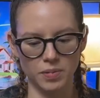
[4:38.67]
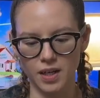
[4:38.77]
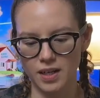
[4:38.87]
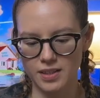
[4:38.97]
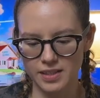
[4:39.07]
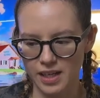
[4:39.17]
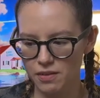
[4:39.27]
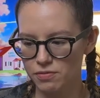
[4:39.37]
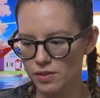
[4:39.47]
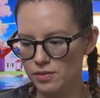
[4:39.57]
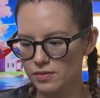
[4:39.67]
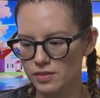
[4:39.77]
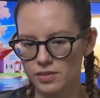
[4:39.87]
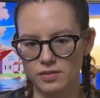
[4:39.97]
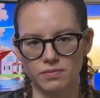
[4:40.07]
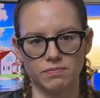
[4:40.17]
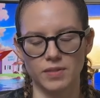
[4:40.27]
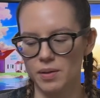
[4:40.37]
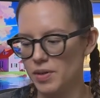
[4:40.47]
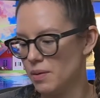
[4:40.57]
box, headphones.
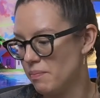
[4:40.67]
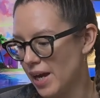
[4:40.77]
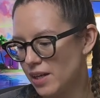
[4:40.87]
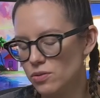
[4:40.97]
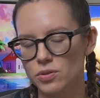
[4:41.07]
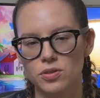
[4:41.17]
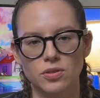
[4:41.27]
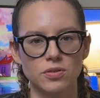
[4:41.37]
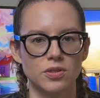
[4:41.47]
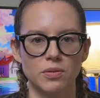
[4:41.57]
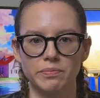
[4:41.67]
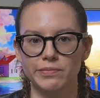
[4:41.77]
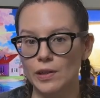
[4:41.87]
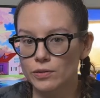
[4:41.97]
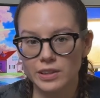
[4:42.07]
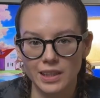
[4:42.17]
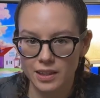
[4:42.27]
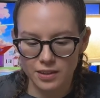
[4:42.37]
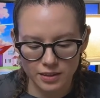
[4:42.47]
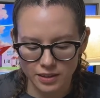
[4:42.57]
I mean, a manual too, so no
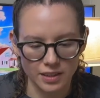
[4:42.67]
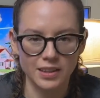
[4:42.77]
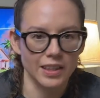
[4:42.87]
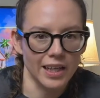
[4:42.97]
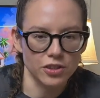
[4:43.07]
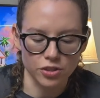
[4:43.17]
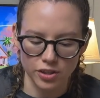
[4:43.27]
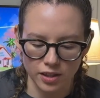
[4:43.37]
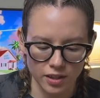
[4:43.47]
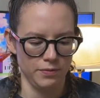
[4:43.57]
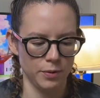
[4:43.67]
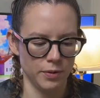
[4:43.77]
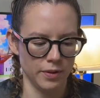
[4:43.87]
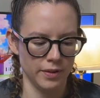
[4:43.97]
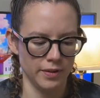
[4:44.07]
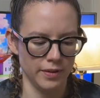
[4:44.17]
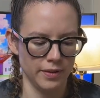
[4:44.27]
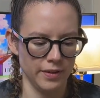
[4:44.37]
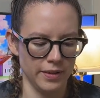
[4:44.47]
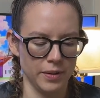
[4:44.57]
stickers, nothing extra. For
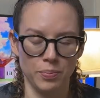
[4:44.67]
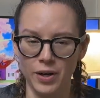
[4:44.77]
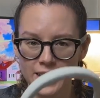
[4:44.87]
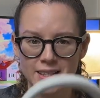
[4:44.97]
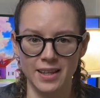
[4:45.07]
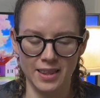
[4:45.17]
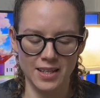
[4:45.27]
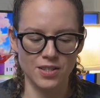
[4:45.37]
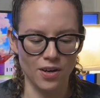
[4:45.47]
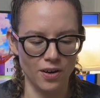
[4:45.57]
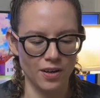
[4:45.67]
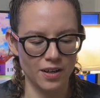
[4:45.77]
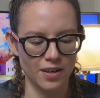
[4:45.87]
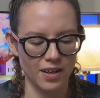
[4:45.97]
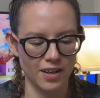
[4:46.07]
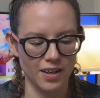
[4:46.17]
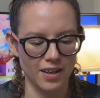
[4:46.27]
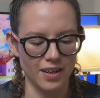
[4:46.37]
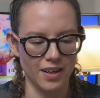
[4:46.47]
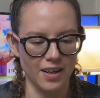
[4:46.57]
the price that these are,
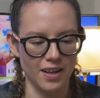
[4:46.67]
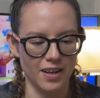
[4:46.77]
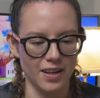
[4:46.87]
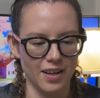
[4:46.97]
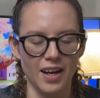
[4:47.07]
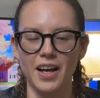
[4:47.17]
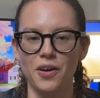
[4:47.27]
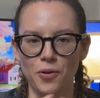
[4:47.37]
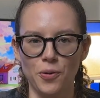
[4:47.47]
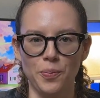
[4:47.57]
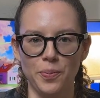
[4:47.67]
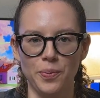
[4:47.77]
I hope